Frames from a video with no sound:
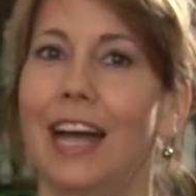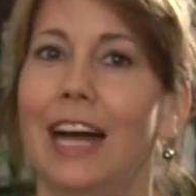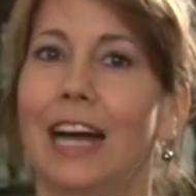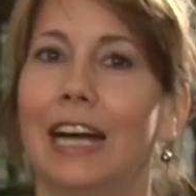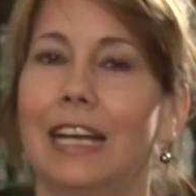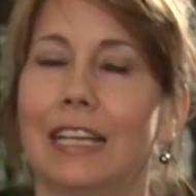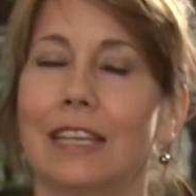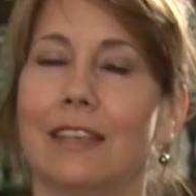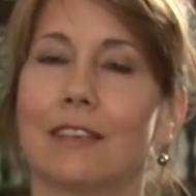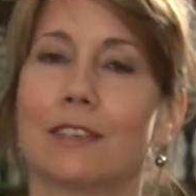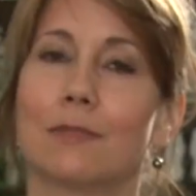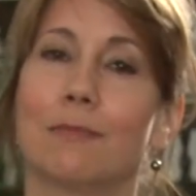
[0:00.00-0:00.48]

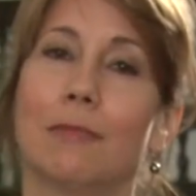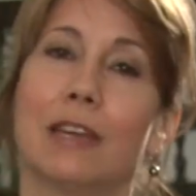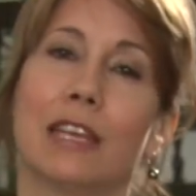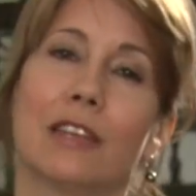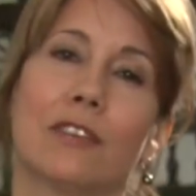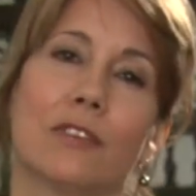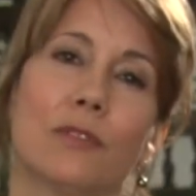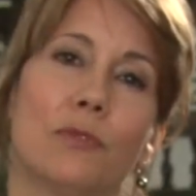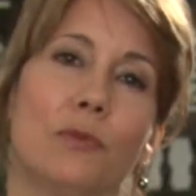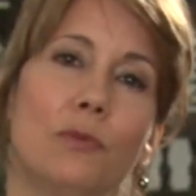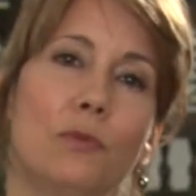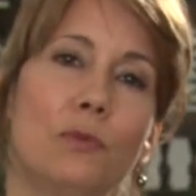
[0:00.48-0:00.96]
And he has
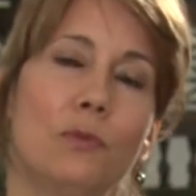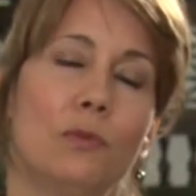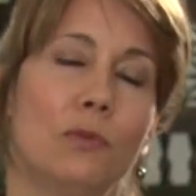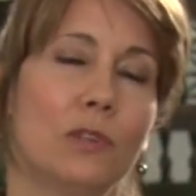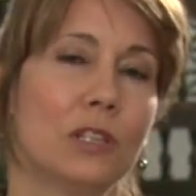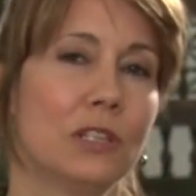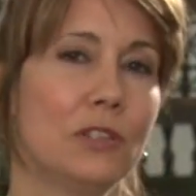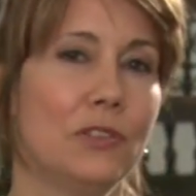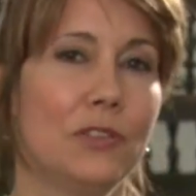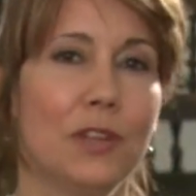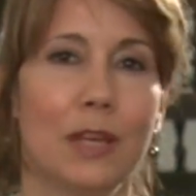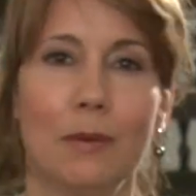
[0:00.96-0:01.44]
made
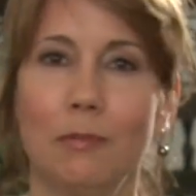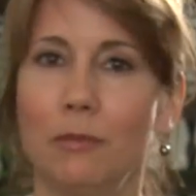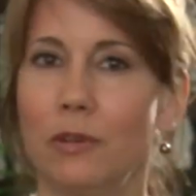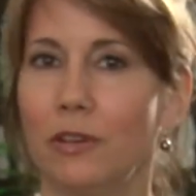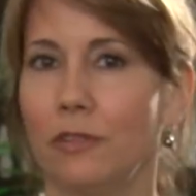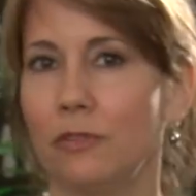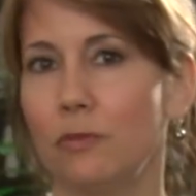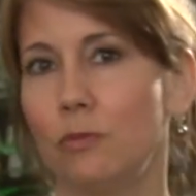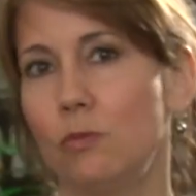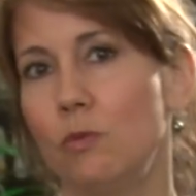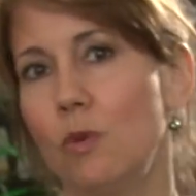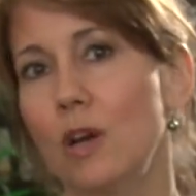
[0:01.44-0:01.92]
a number
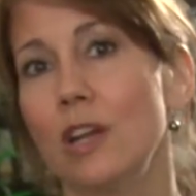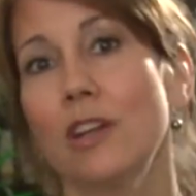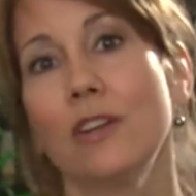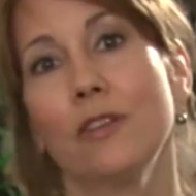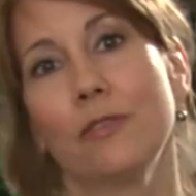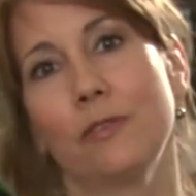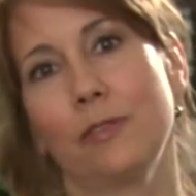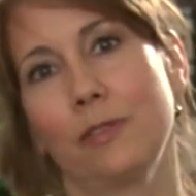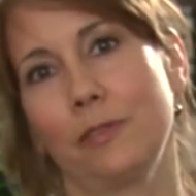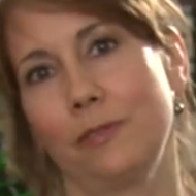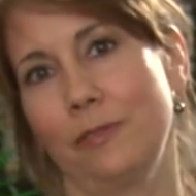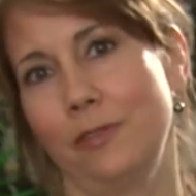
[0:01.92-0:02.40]
of
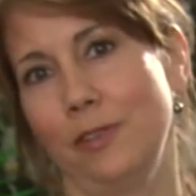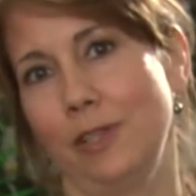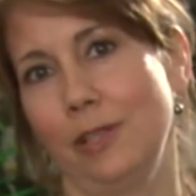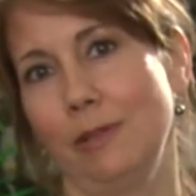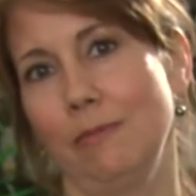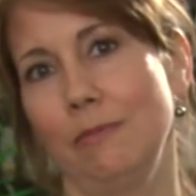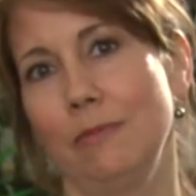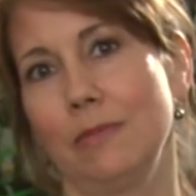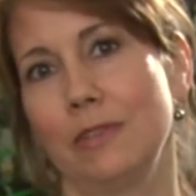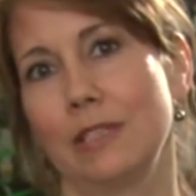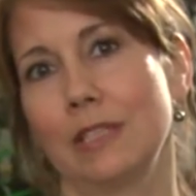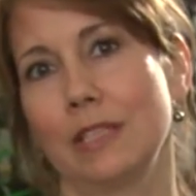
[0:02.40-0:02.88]
wonderful
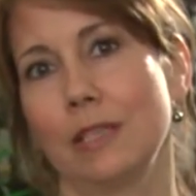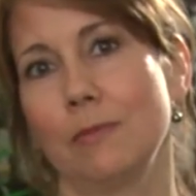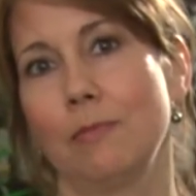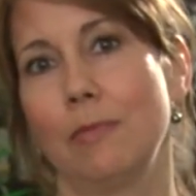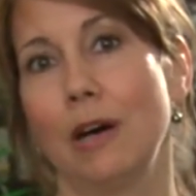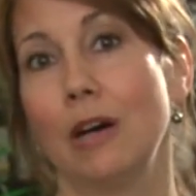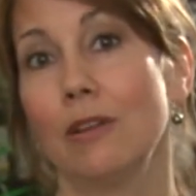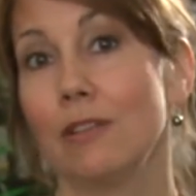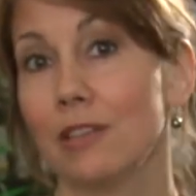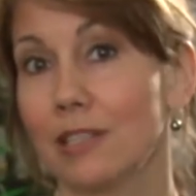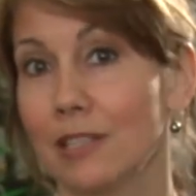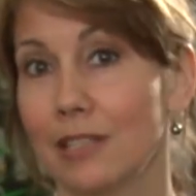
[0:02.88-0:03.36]
films
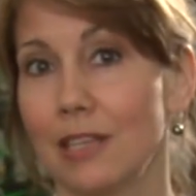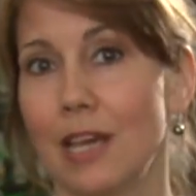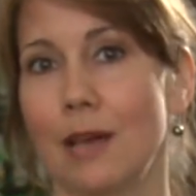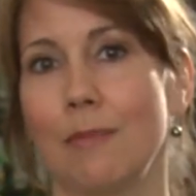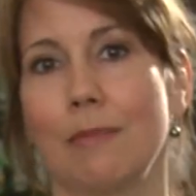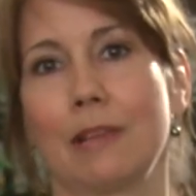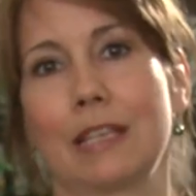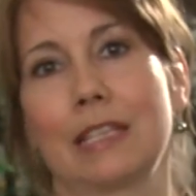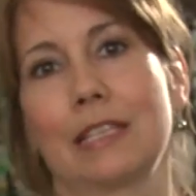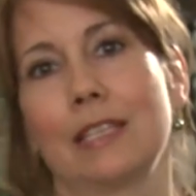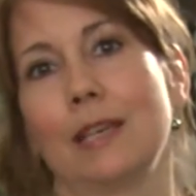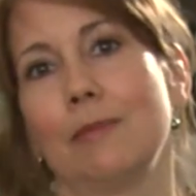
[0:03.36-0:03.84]
about
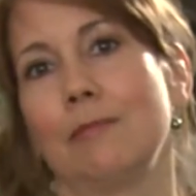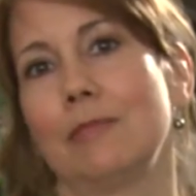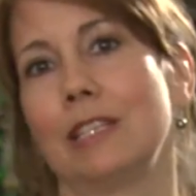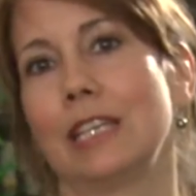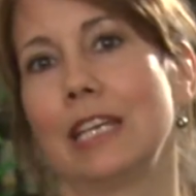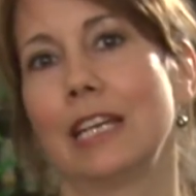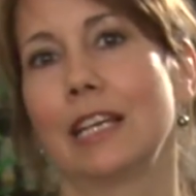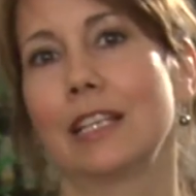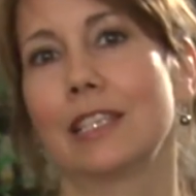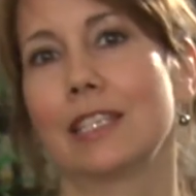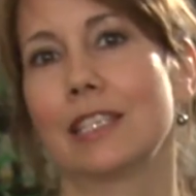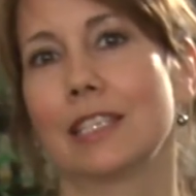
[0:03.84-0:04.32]
Islamic
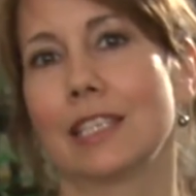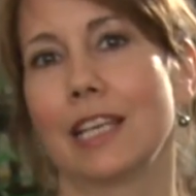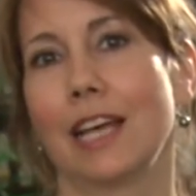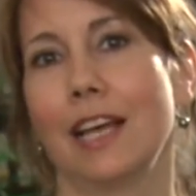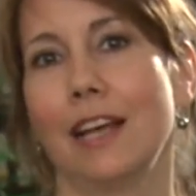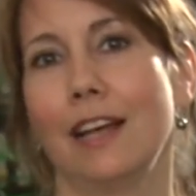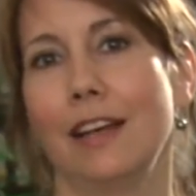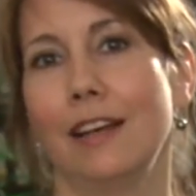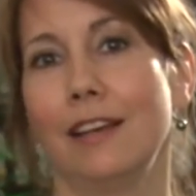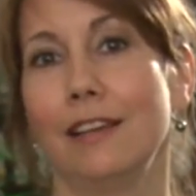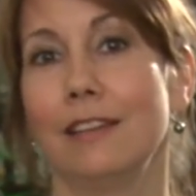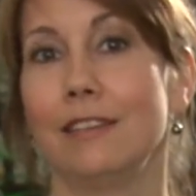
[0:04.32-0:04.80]
subjects
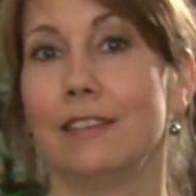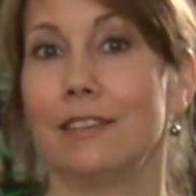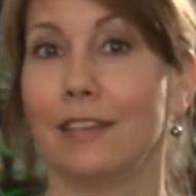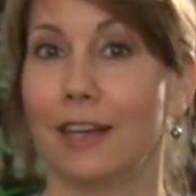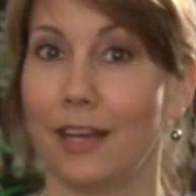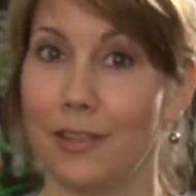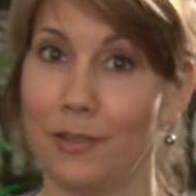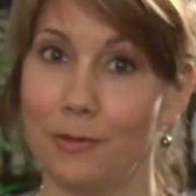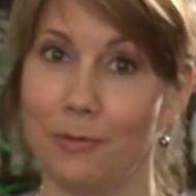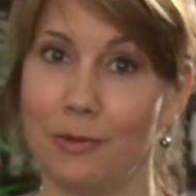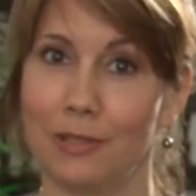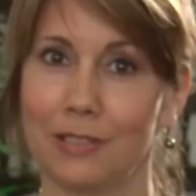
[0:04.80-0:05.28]
and
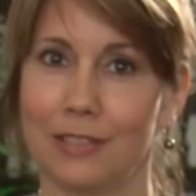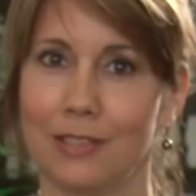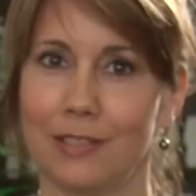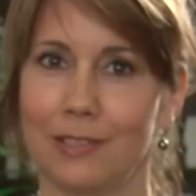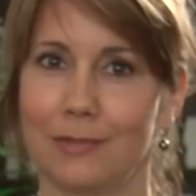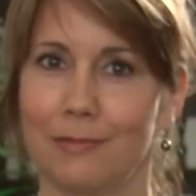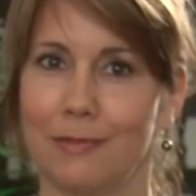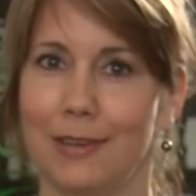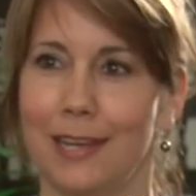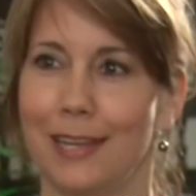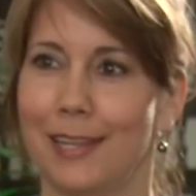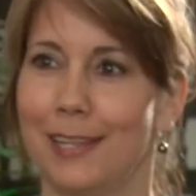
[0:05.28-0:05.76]
other ones
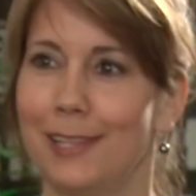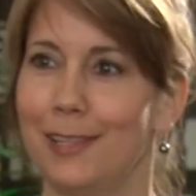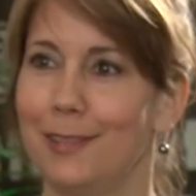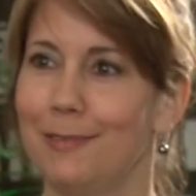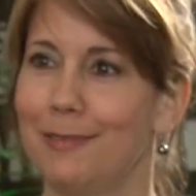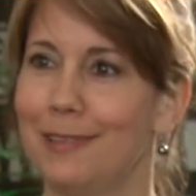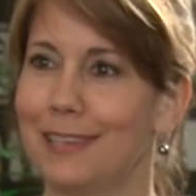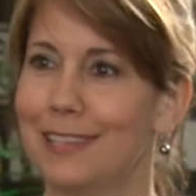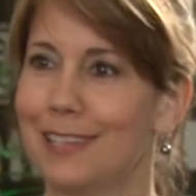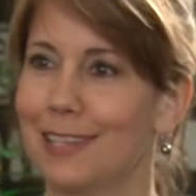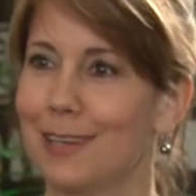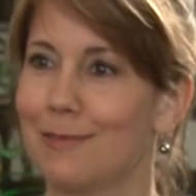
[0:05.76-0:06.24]
as well,
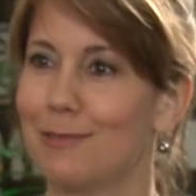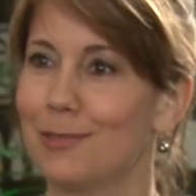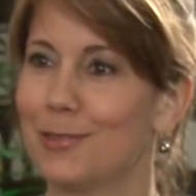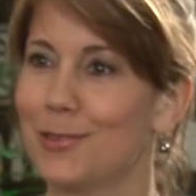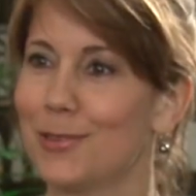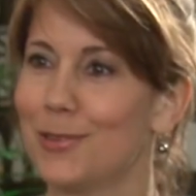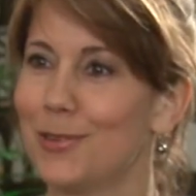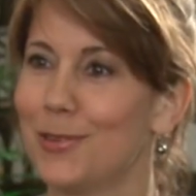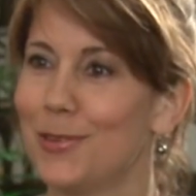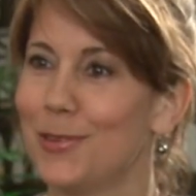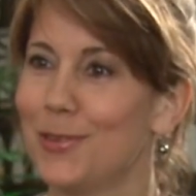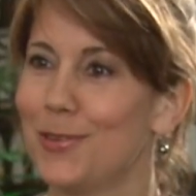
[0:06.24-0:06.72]
which I'm
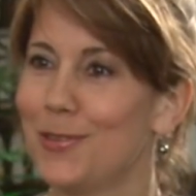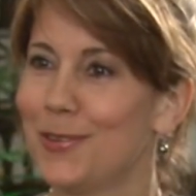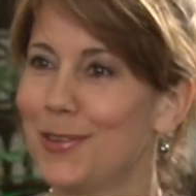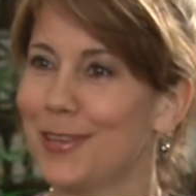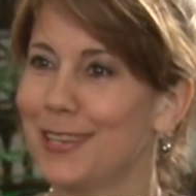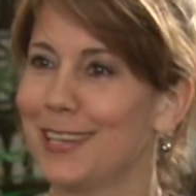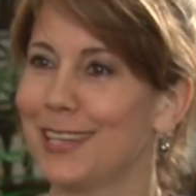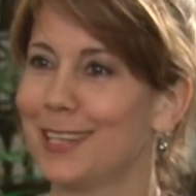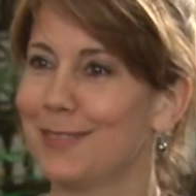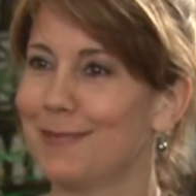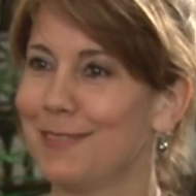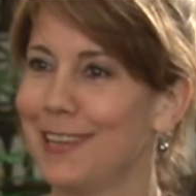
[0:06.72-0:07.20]
sure you
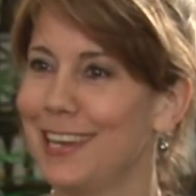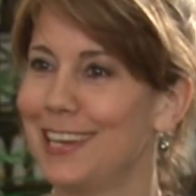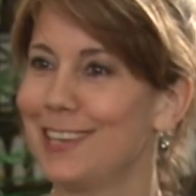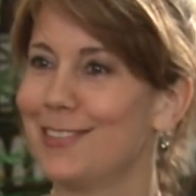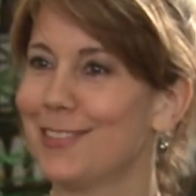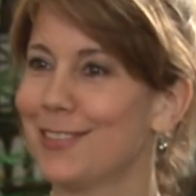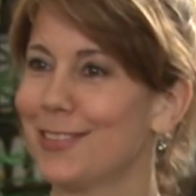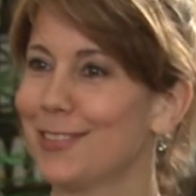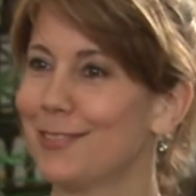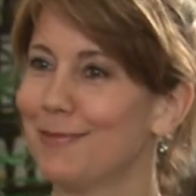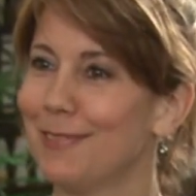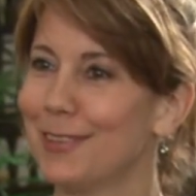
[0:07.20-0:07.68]
can explain
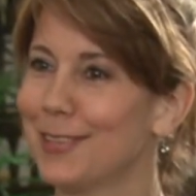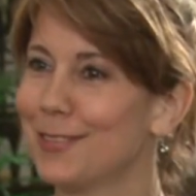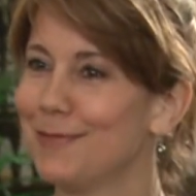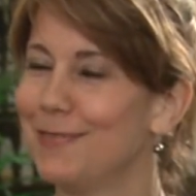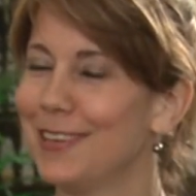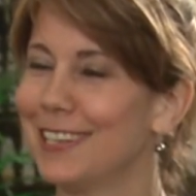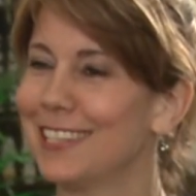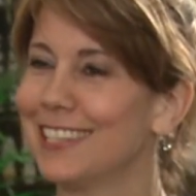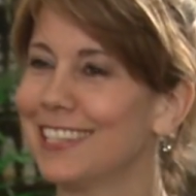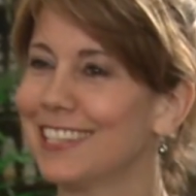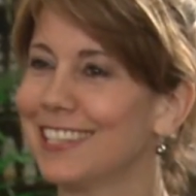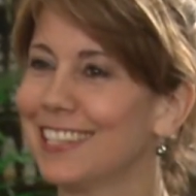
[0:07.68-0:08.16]
to us much
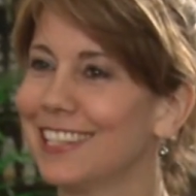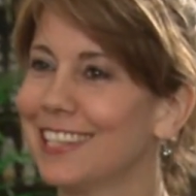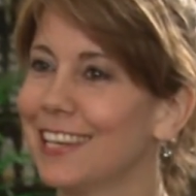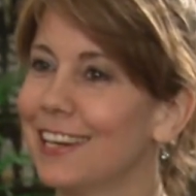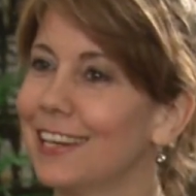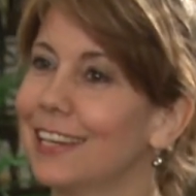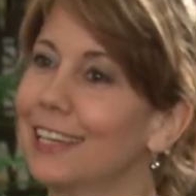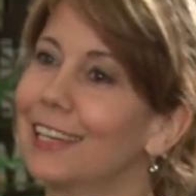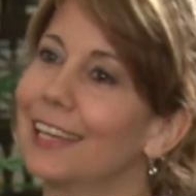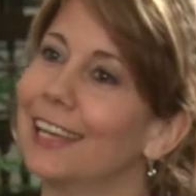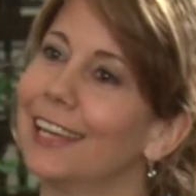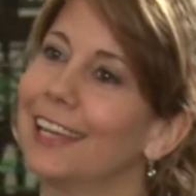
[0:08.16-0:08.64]
better than
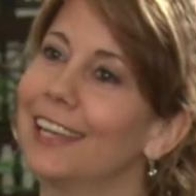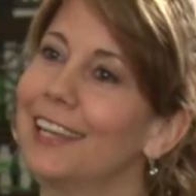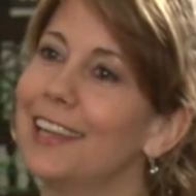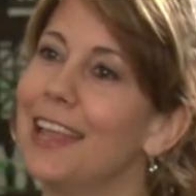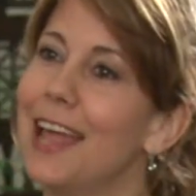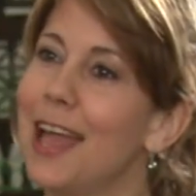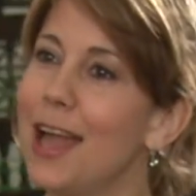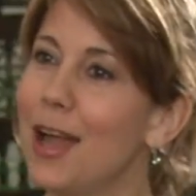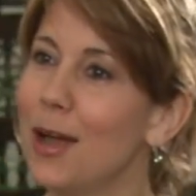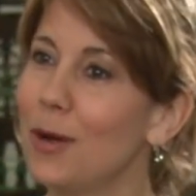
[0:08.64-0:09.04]
I can.